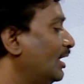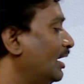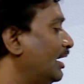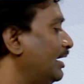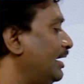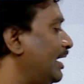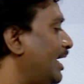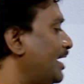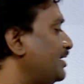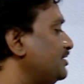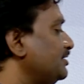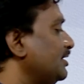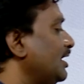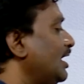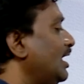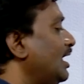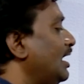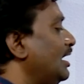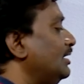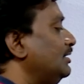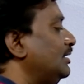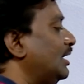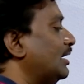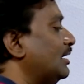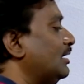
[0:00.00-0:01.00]
Next,
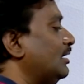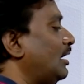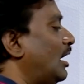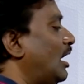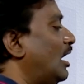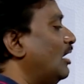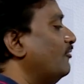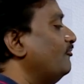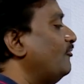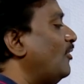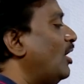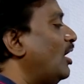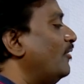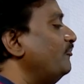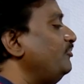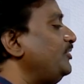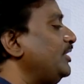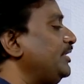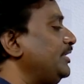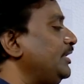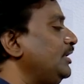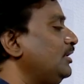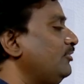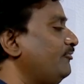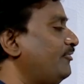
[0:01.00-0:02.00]
the graph of
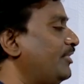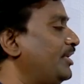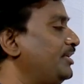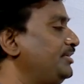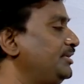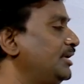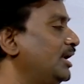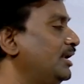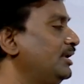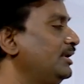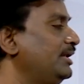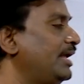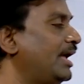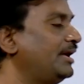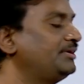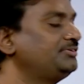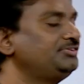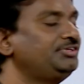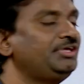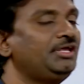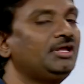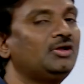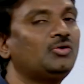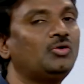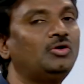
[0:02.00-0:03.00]
the equation
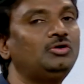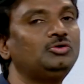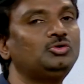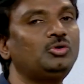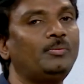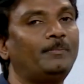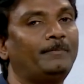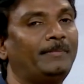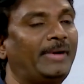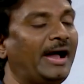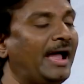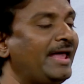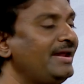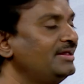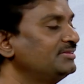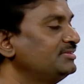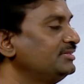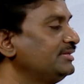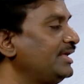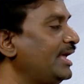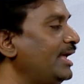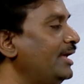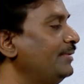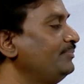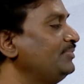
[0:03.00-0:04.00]
x equal to
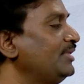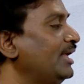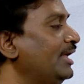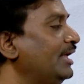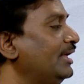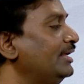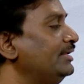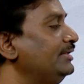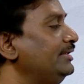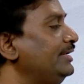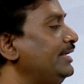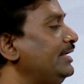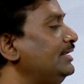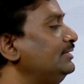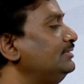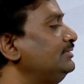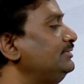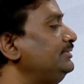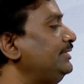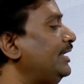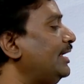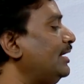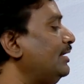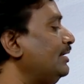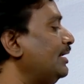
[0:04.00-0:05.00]
minus k is
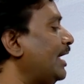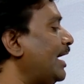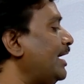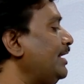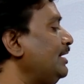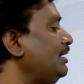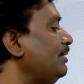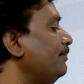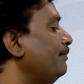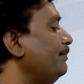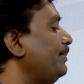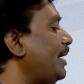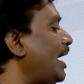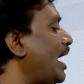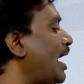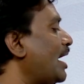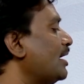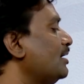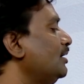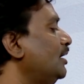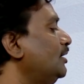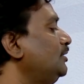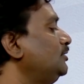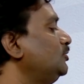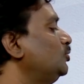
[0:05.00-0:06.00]
a line
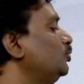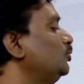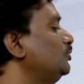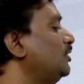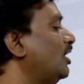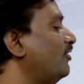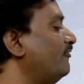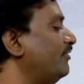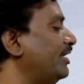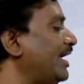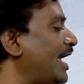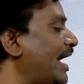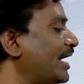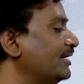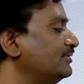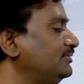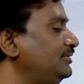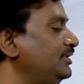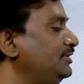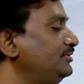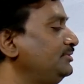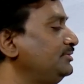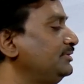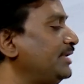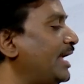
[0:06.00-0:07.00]
parallel to the
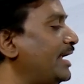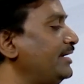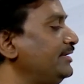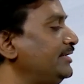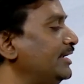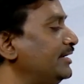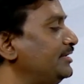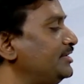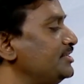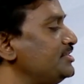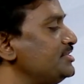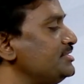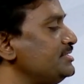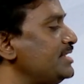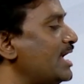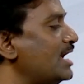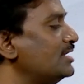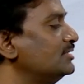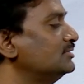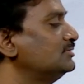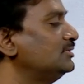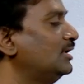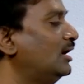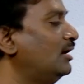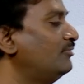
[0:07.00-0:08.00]
y-axis at a
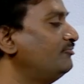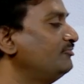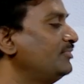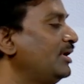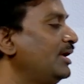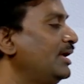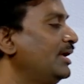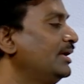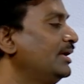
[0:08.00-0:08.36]
distance of